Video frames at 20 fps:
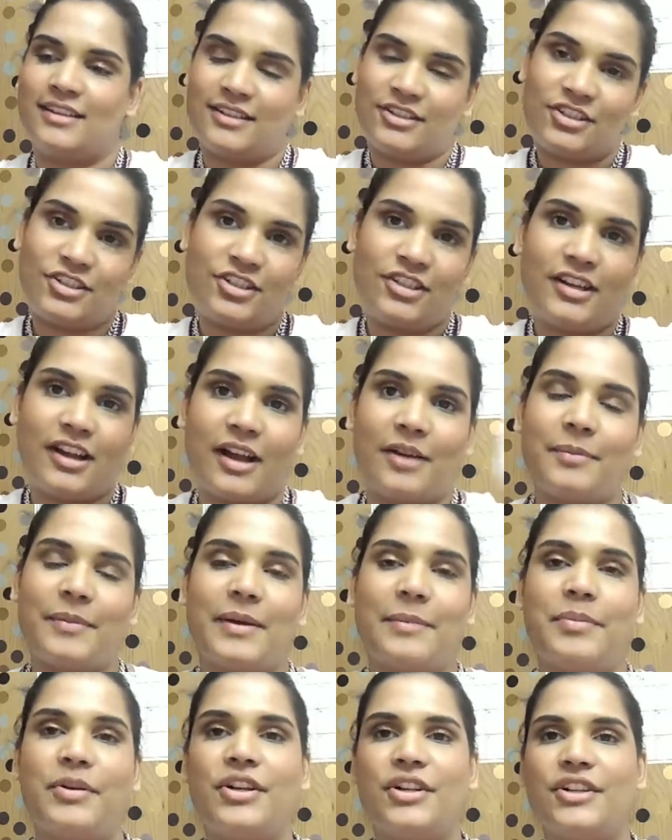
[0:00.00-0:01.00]
shook out my
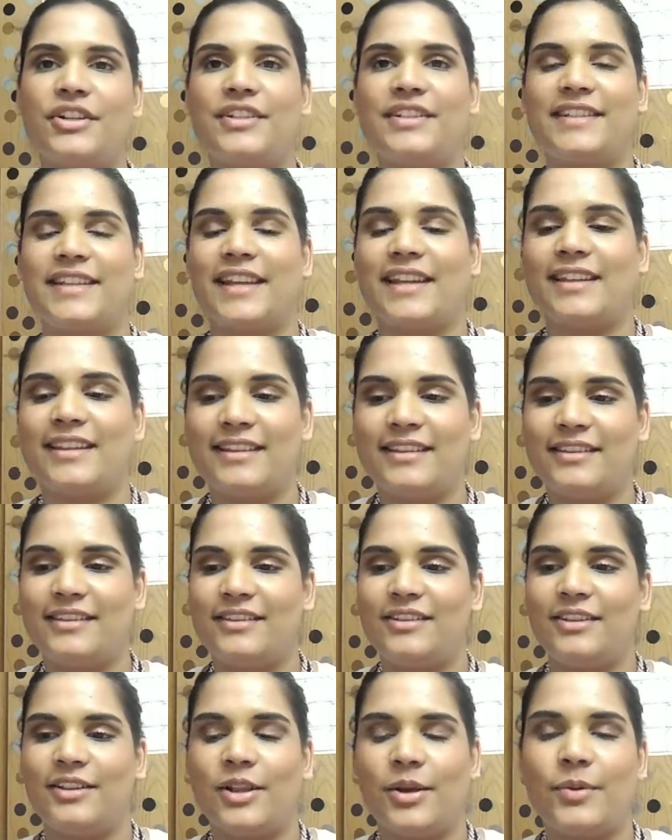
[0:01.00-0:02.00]
purse
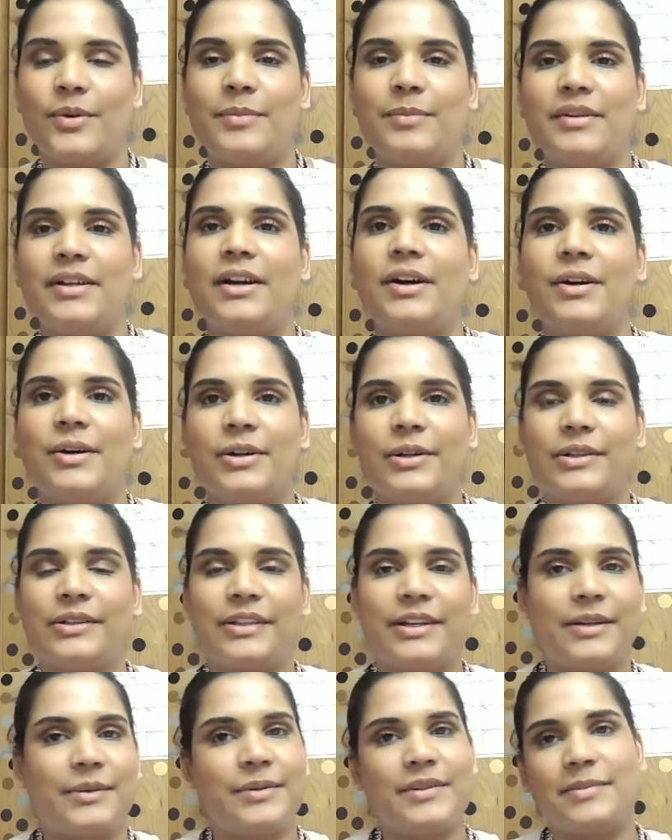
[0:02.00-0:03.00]
and lo and behold
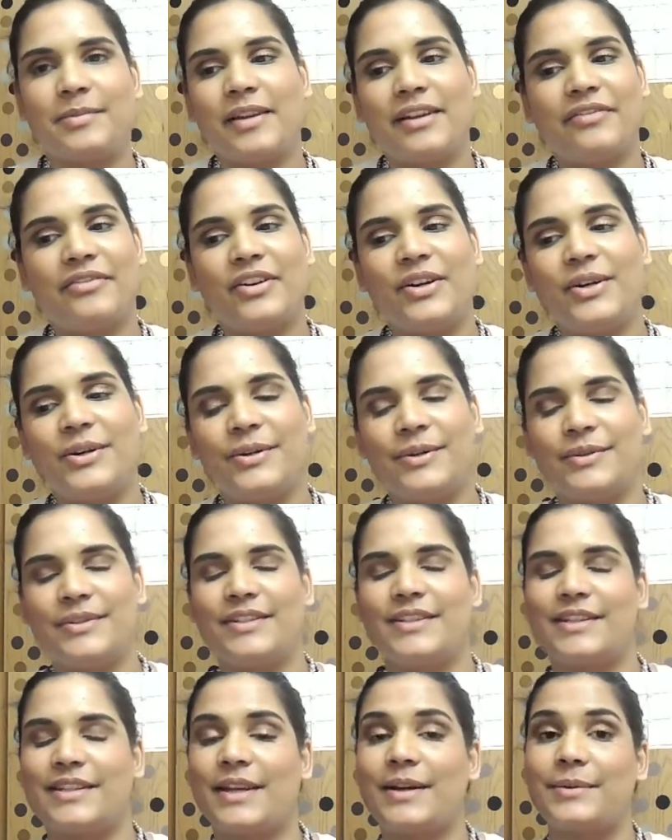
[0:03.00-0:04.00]
there was my phone
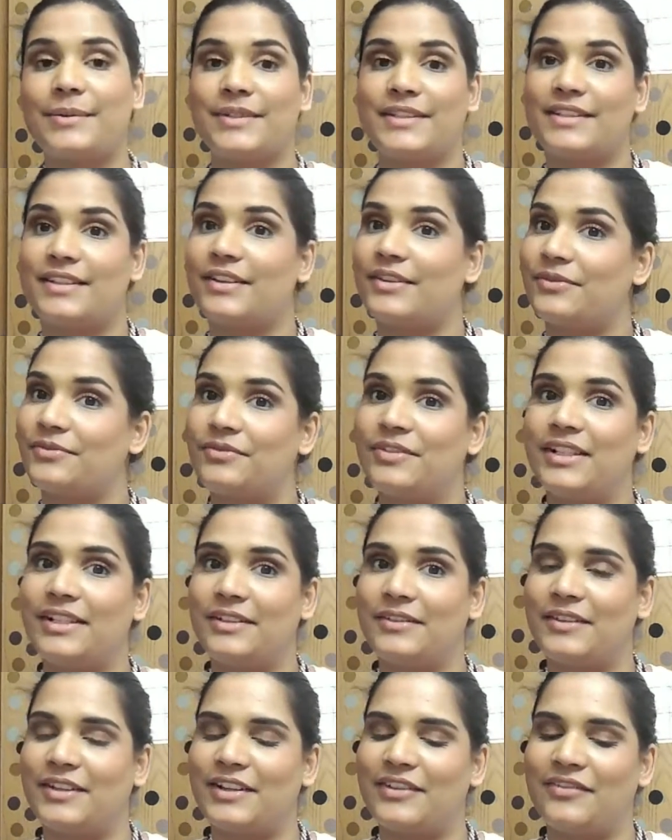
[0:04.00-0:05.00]
so that was really
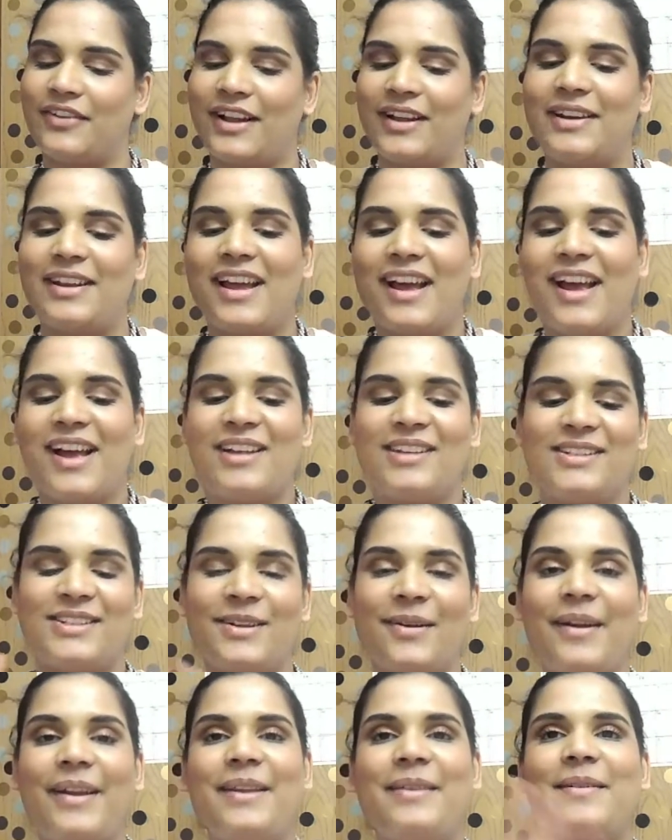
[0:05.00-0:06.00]
really fun so
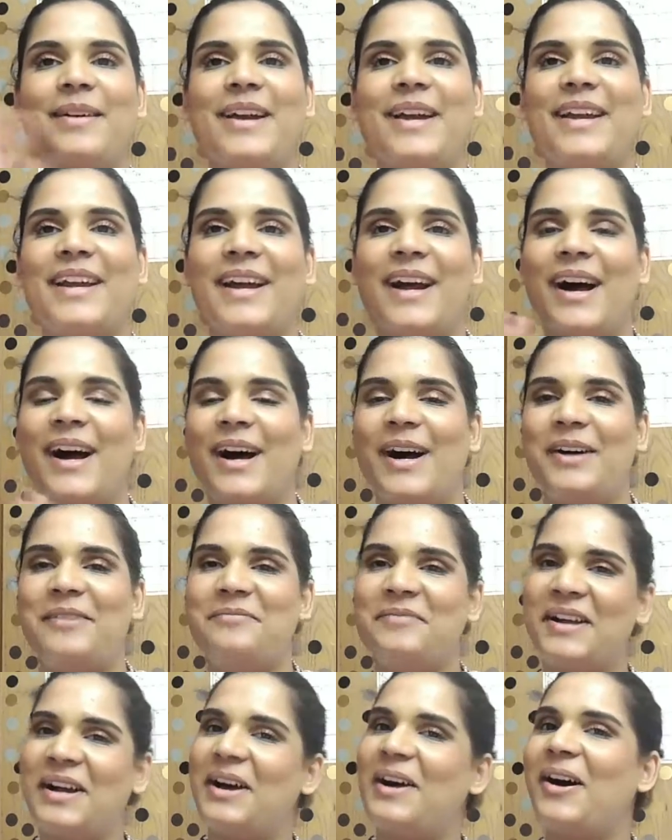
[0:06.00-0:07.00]
anyway um